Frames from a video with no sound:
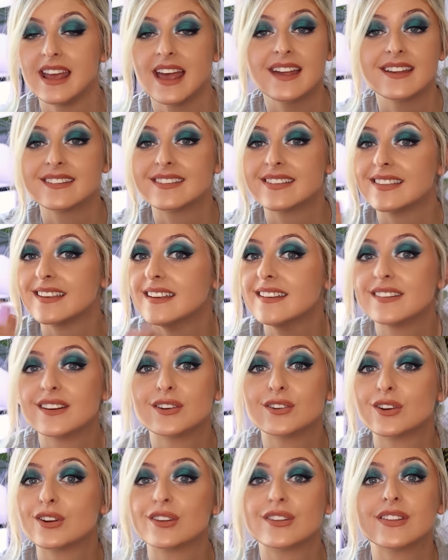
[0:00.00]
Yes, these
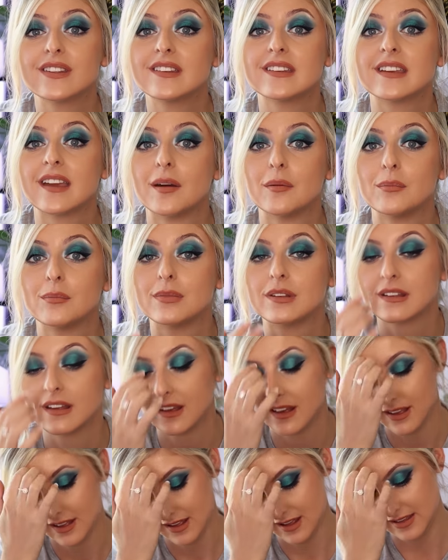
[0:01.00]
are just the stems.
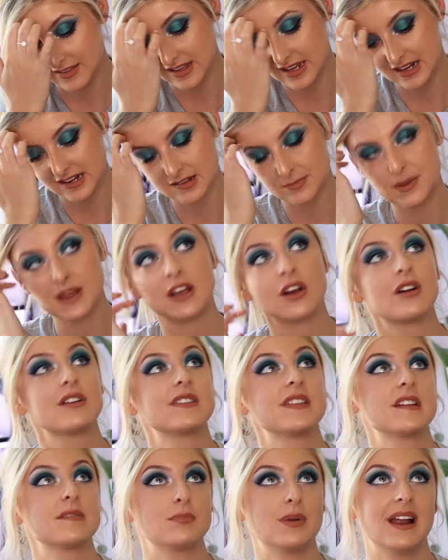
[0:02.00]
And that is
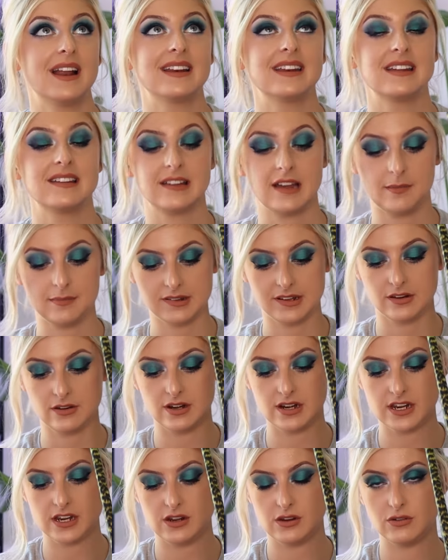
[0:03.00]
because this plant is
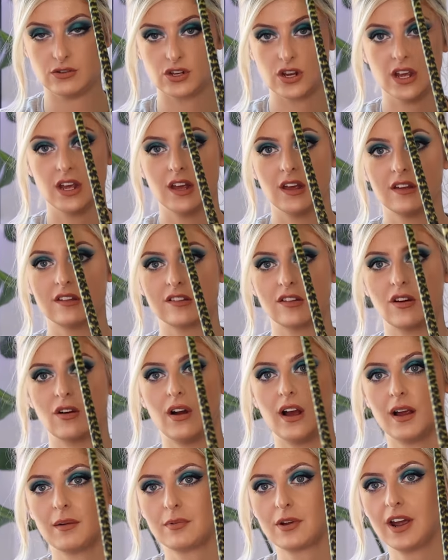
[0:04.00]
absolutely huge.
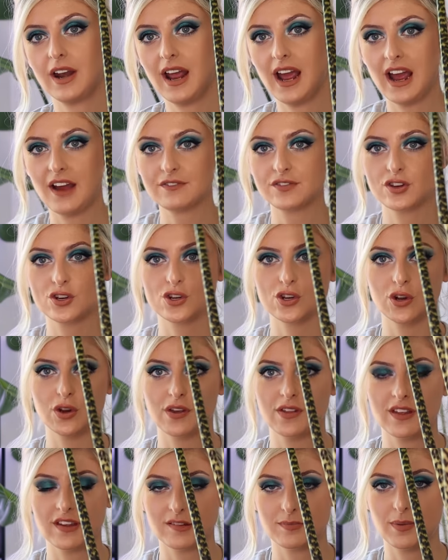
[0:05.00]
So I'm gonna have to show
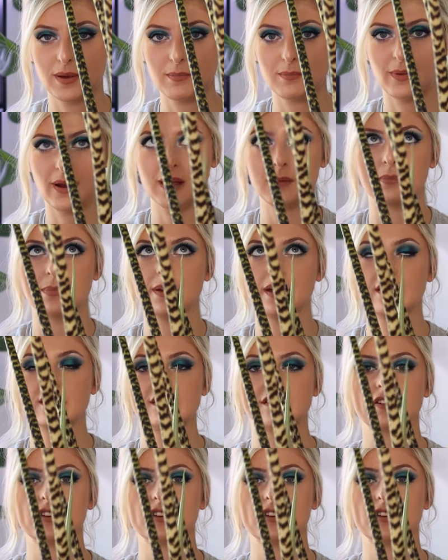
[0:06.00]
you this bit by bit.